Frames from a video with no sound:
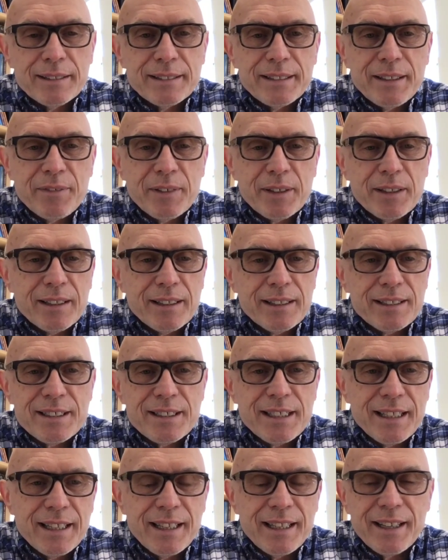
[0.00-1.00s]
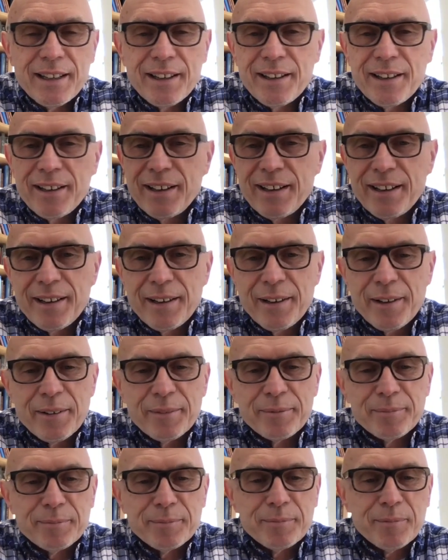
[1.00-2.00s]
difficulty
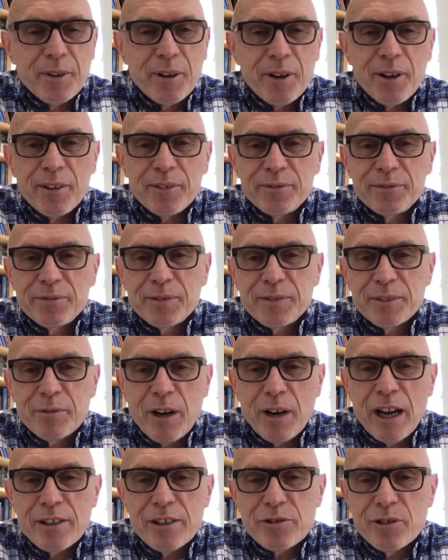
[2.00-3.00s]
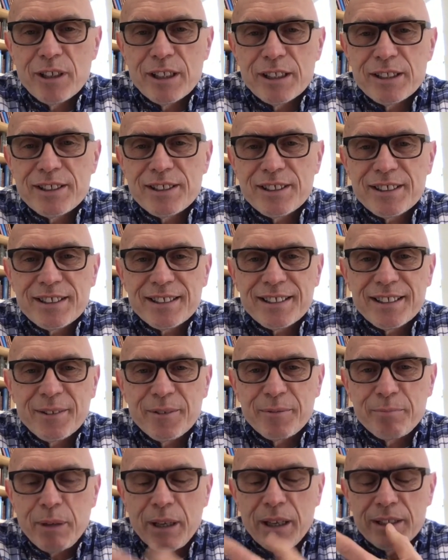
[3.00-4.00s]
of graduates
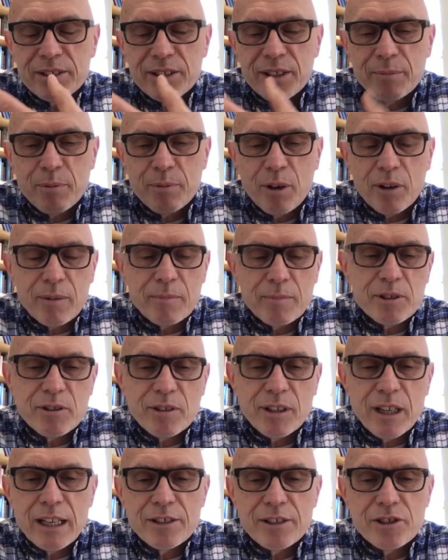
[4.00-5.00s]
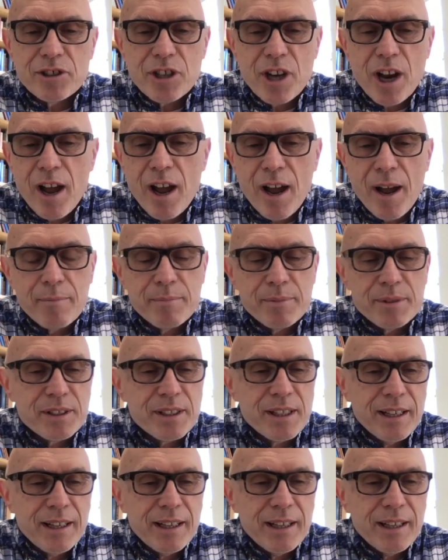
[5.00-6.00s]
of PhD programs to get
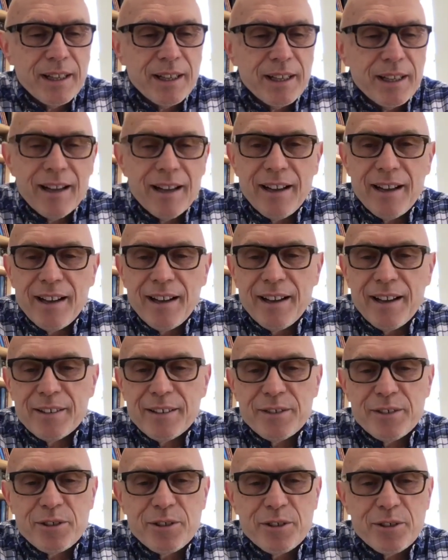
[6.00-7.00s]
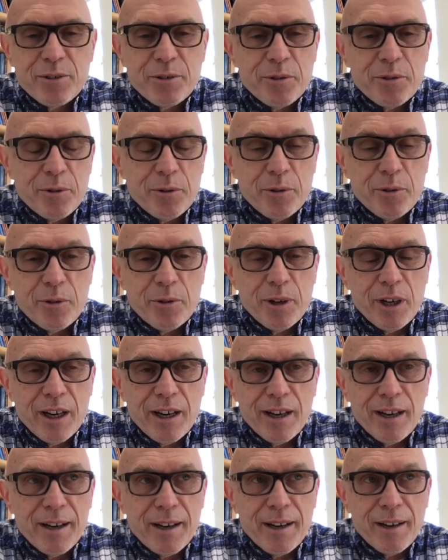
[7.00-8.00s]
jobs, to
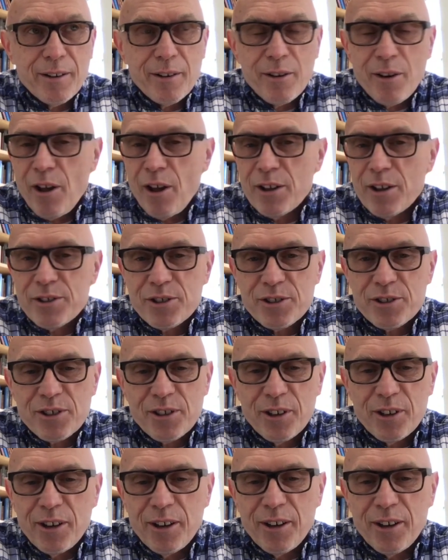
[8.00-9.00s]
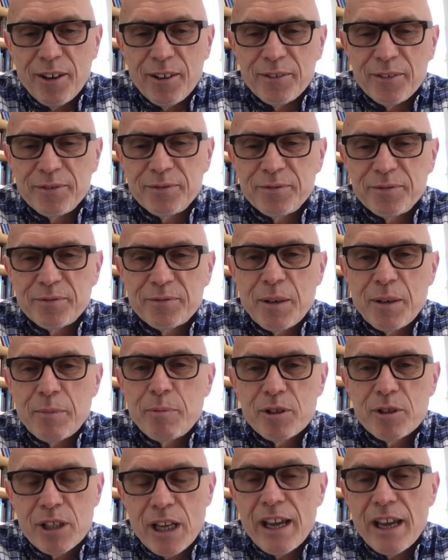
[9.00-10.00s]
loss of
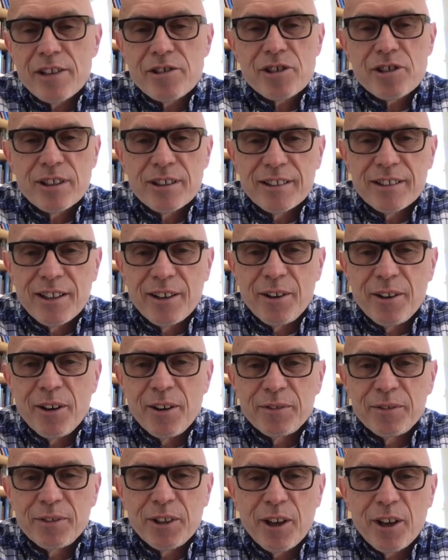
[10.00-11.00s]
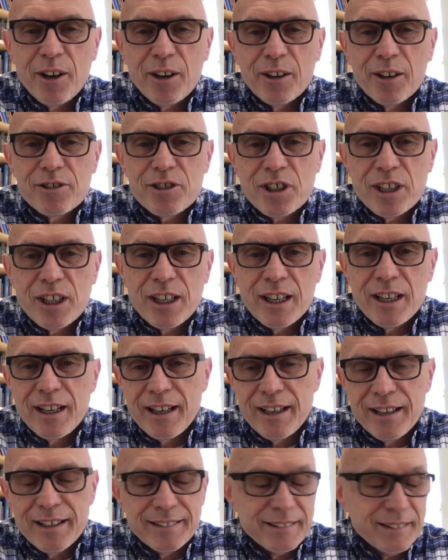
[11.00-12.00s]
reputation of theology
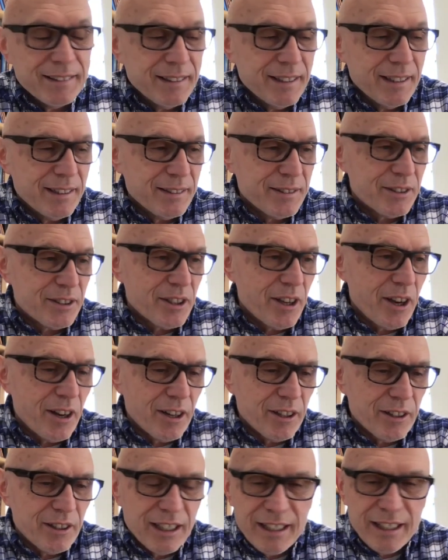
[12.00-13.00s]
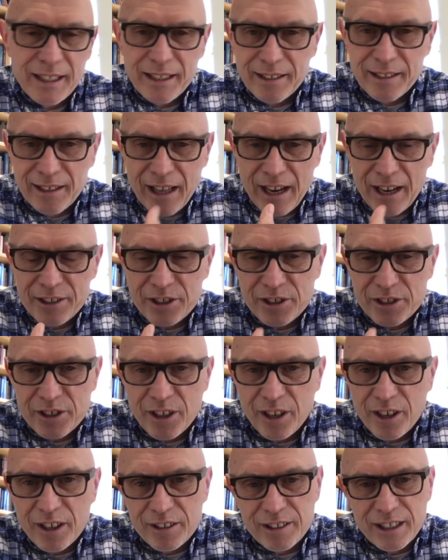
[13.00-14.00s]
in larger
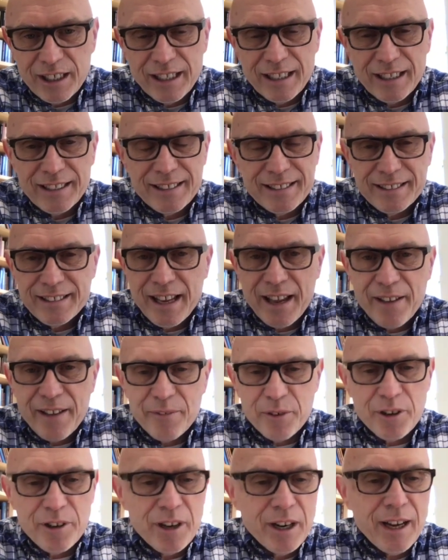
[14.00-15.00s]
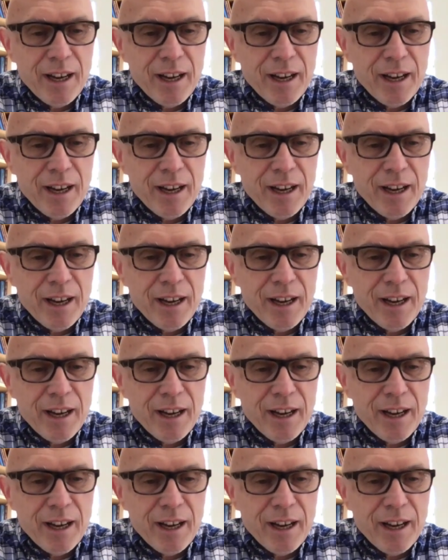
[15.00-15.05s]
scholarly endeavor,